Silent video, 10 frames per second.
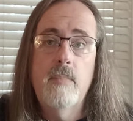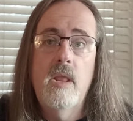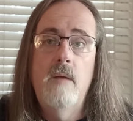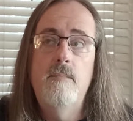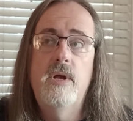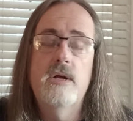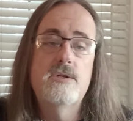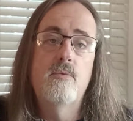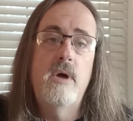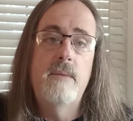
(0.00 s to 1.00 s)
because
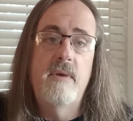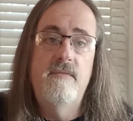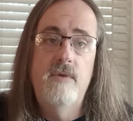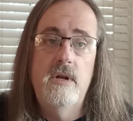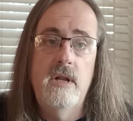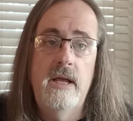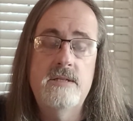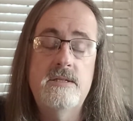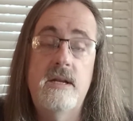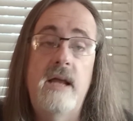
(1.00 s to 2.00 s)
the way my foot
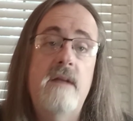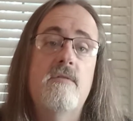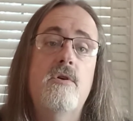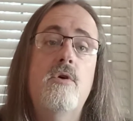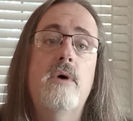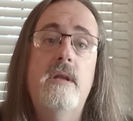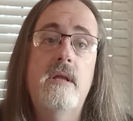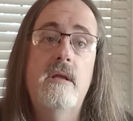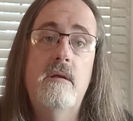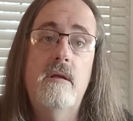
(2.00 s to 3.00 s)
lands, and I never knew it
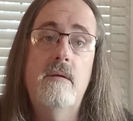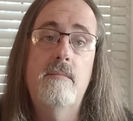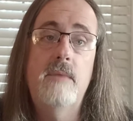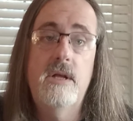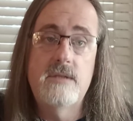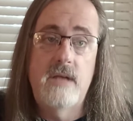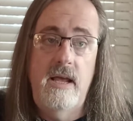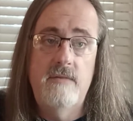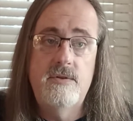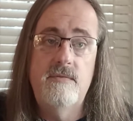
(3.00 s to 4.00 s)
because I
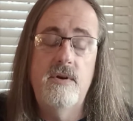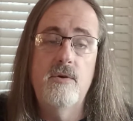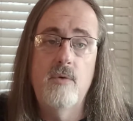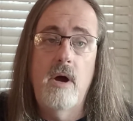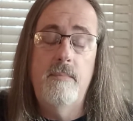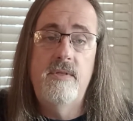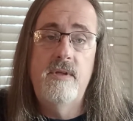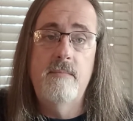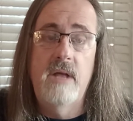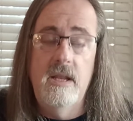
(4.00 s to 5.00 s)
have severe neuropathy in
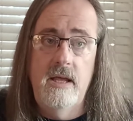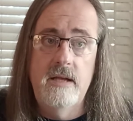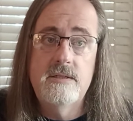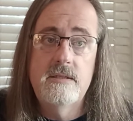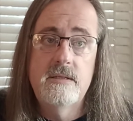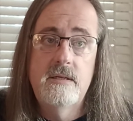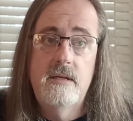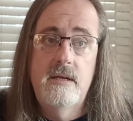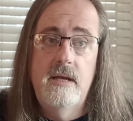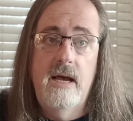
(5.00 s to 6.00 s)
my legs.
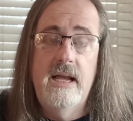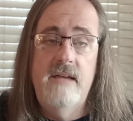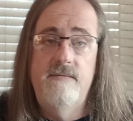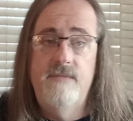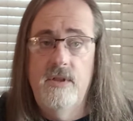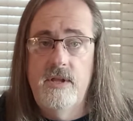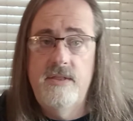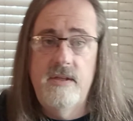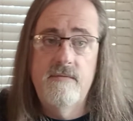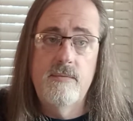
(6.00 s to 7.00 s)
I can't feel
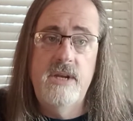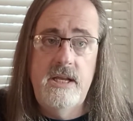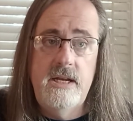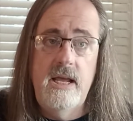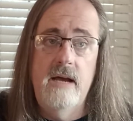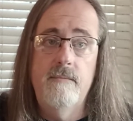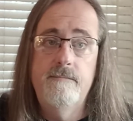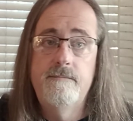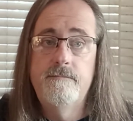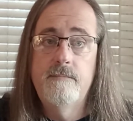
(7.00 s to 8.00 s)
anything from the knee down.
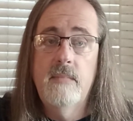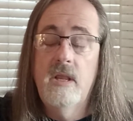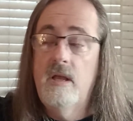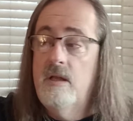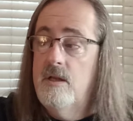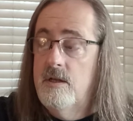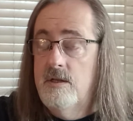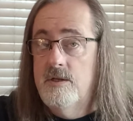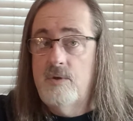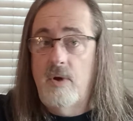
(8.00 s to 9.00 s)

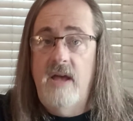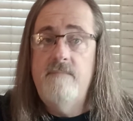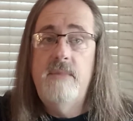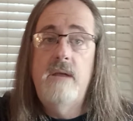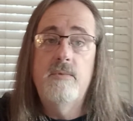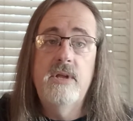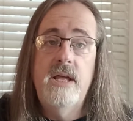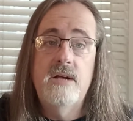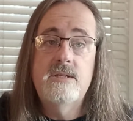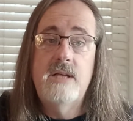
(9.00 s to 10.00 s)
So I haven't been able to get
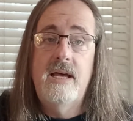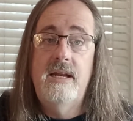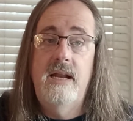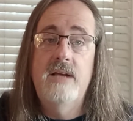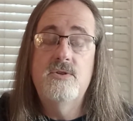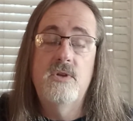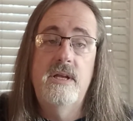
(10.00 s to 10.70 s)
outside and actually